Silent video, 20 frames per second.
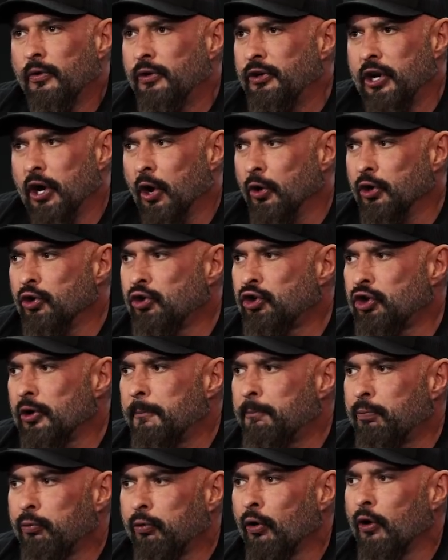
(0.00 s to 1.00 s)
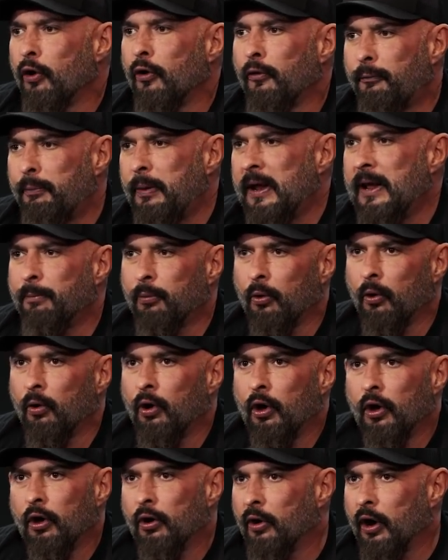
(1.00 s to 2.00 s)
you know, you should prove
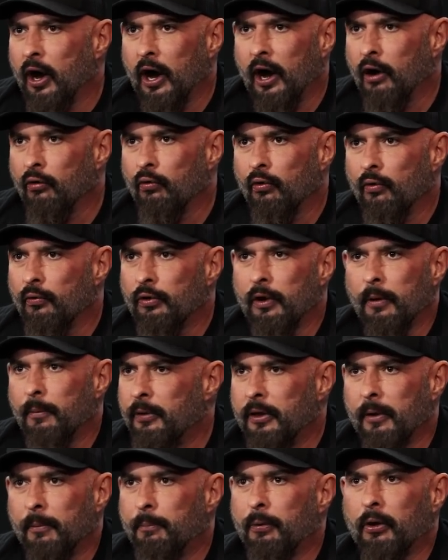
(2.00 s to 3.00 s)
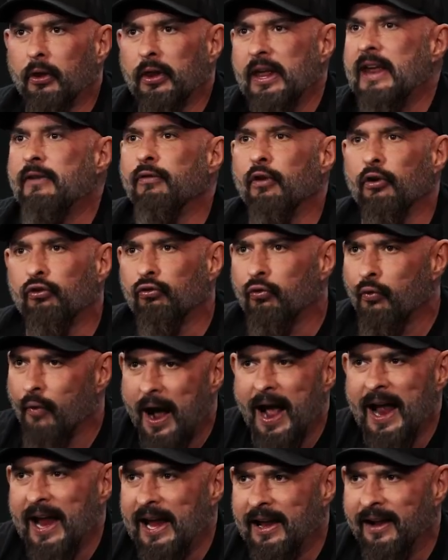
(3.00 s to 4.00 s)
people, uh, the, the believers
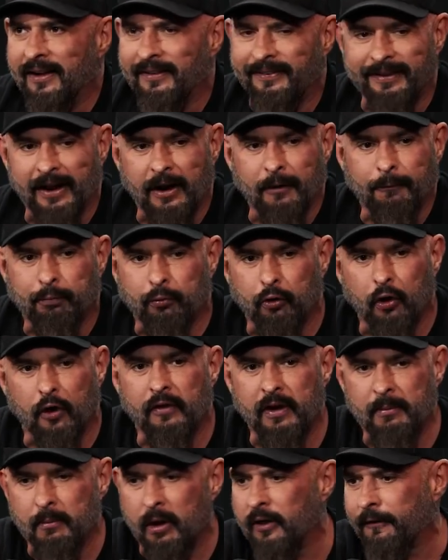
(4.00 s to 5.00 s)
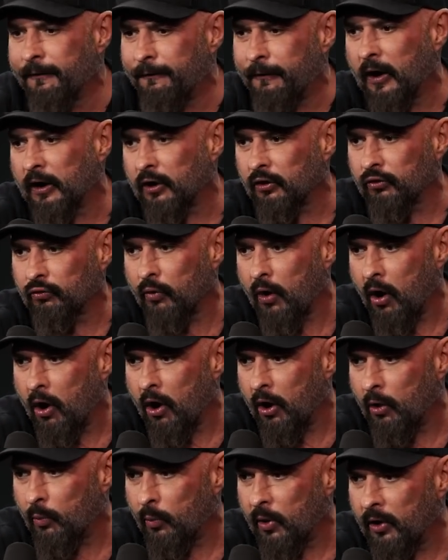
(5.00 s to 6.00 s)
right instead of proving motherfuckers
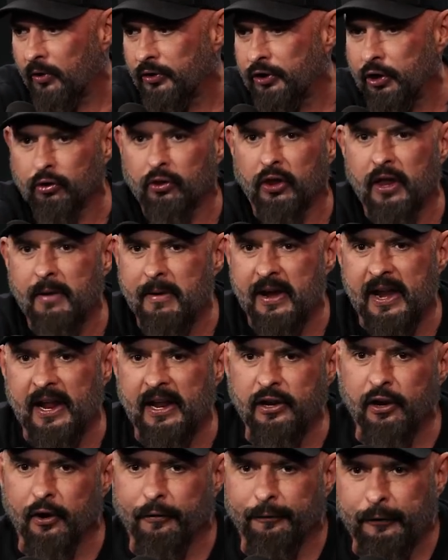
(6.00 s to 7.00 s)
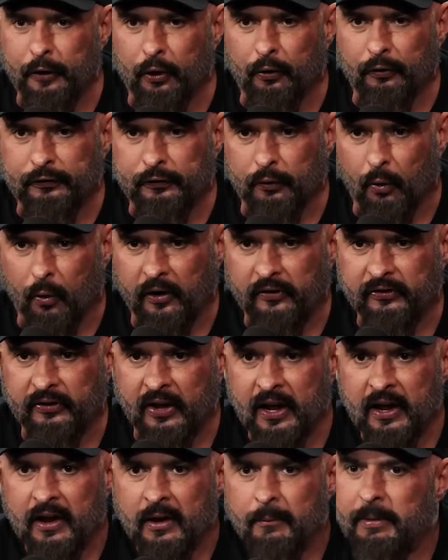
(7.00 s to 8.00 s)
wrong. Well, you're limiting your fuel source
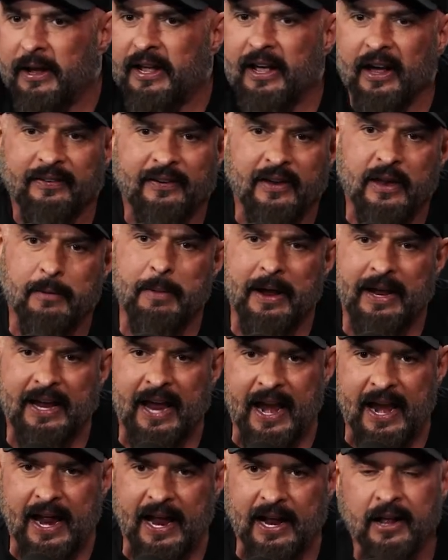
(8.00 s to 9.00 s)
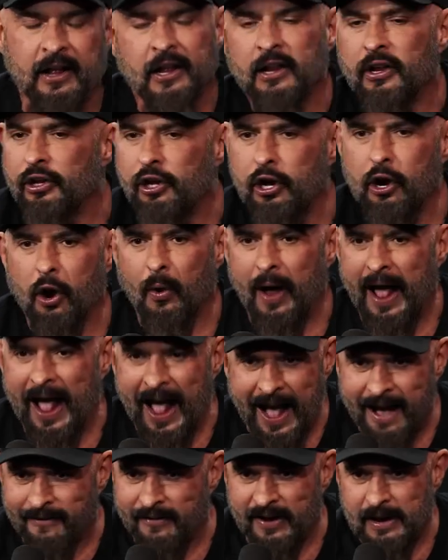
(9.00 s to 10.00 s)
because in the beginning, you don't
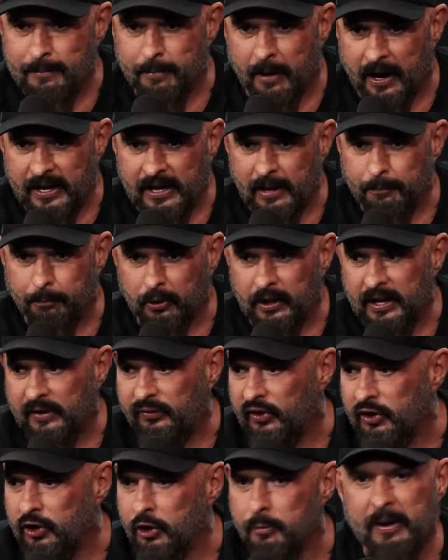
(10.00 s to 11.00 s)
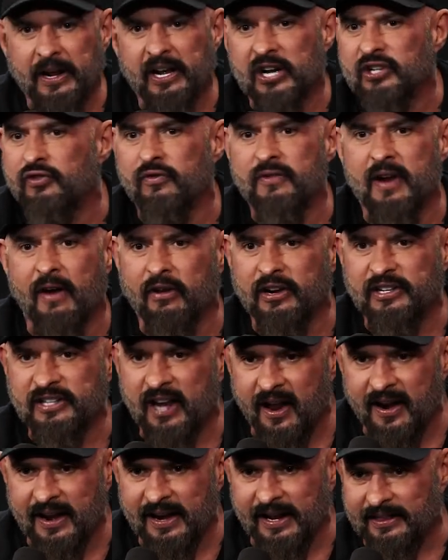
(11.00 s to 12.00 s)
have anybody that believes in you because you've never
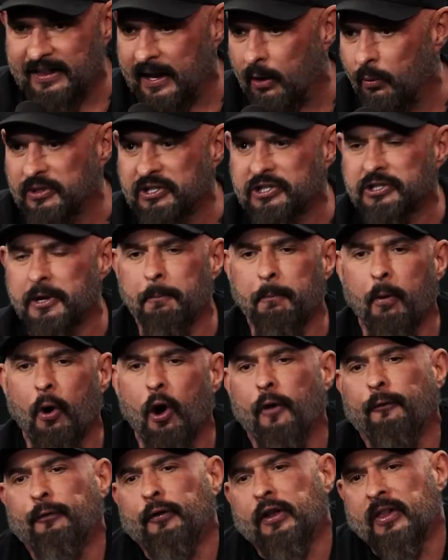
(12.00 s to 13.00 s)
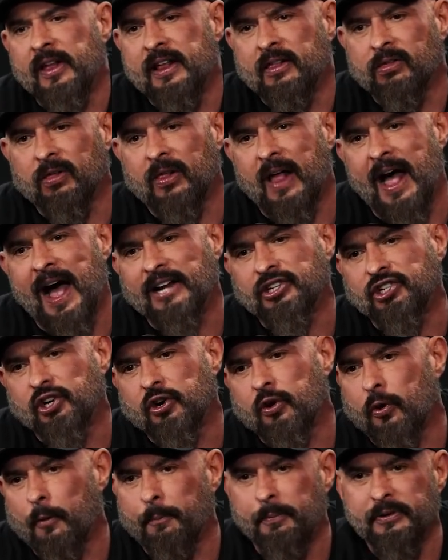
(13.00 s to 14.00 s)
done anything, which is a perfectly
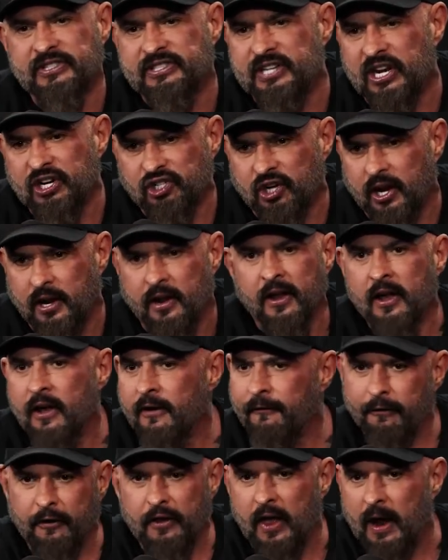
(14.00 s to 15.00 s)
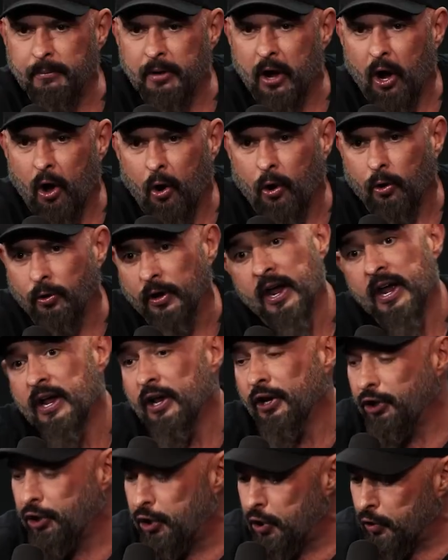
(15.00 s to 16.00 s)
logical position for them to hold.
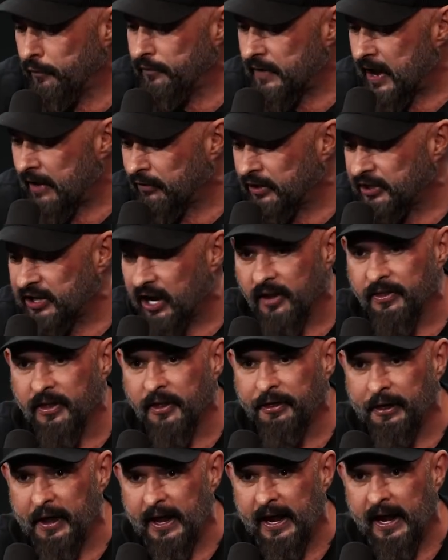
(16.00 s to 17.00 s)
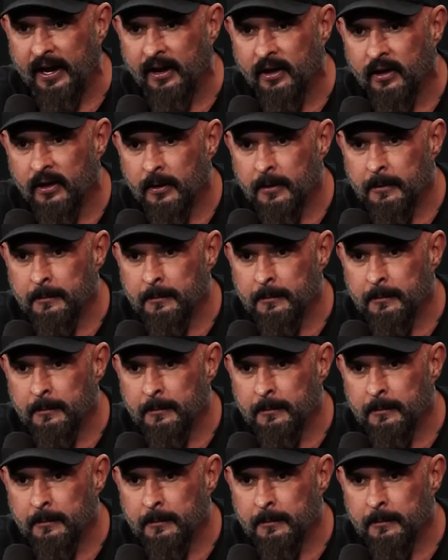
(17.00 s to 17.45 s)
You've never done the thing,